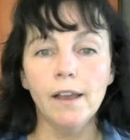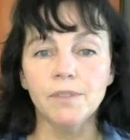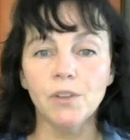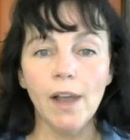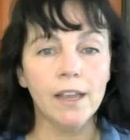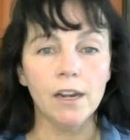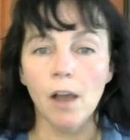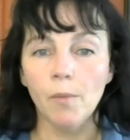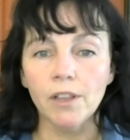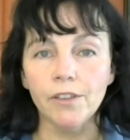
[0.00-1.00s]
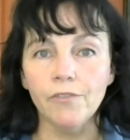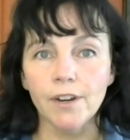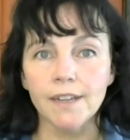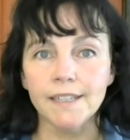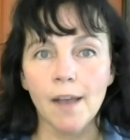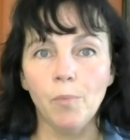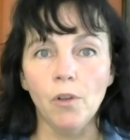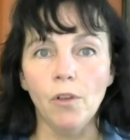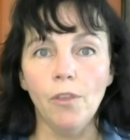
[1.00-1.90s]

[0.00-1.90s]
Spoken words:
So economically, for example,